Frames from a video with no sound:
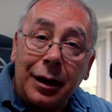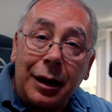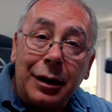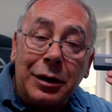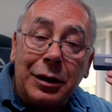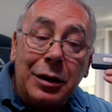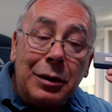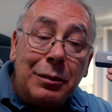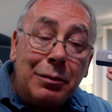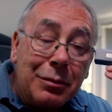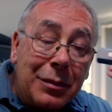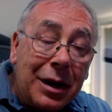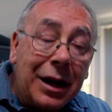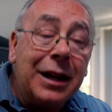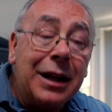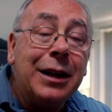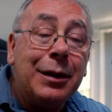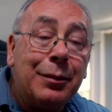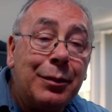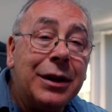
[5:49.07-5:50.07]
you
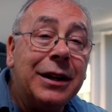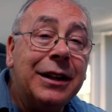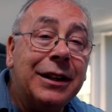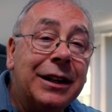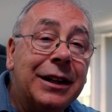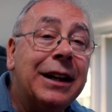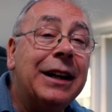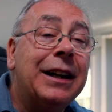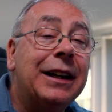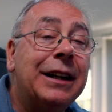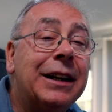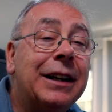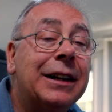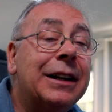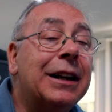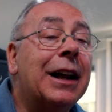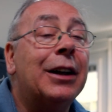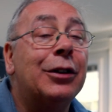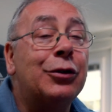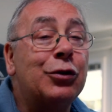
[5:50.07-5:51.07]
may be needing
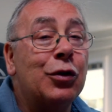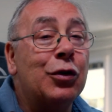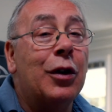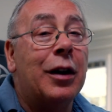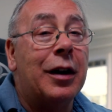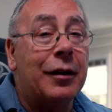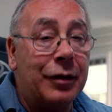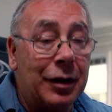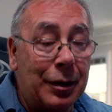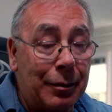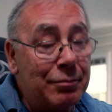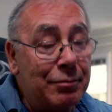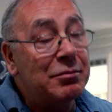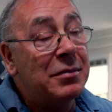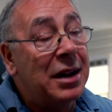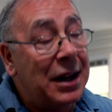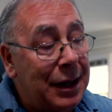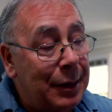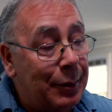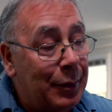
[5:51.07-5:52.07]
a driver,
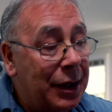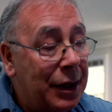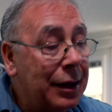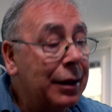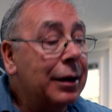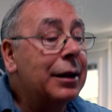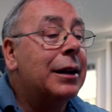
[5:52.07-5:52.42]
maybe.